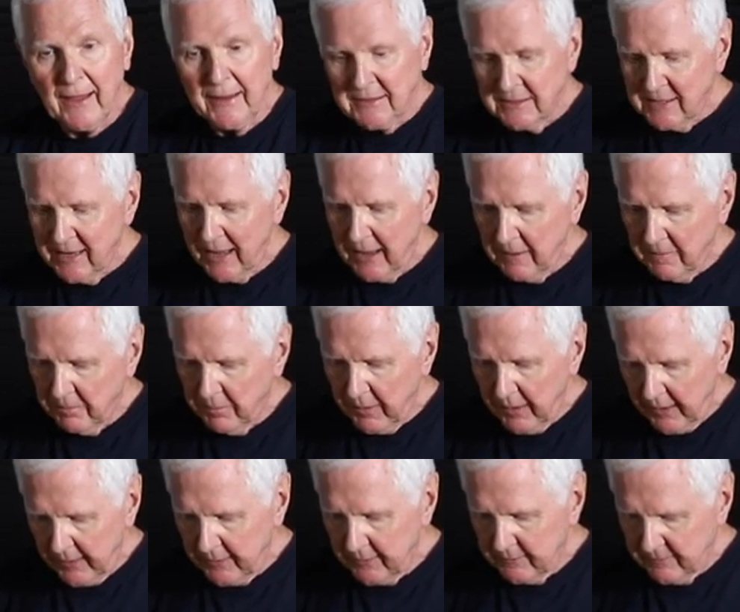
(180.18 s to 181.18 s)
that tape
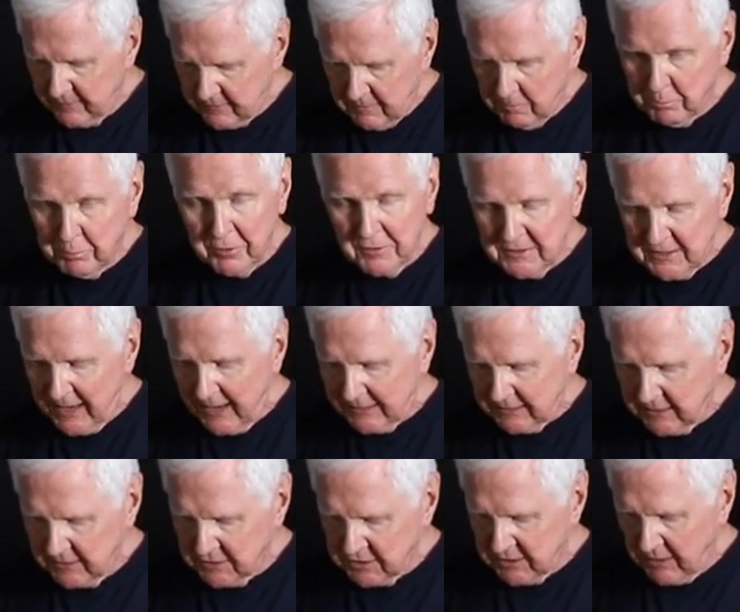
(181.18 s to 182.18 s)
and
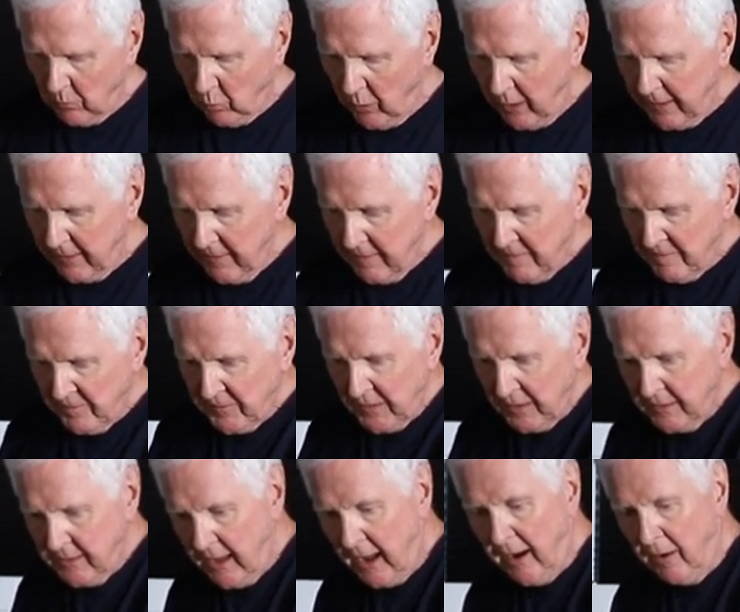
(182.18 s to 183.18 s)
protect it somewhat.
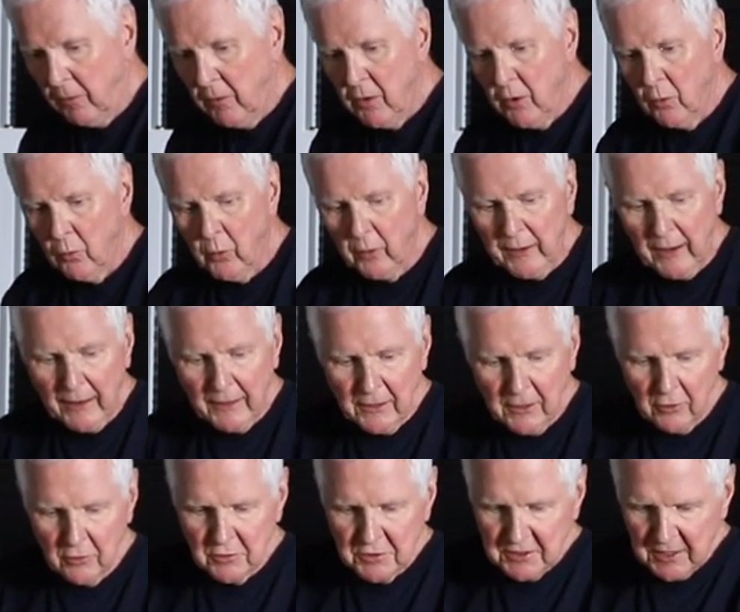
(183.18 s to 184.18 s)
Now, what I
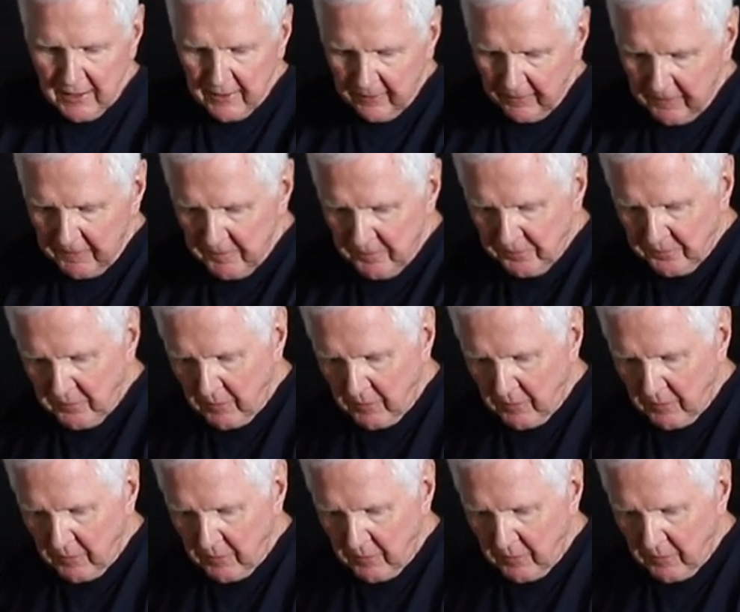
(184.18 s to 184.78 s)
use here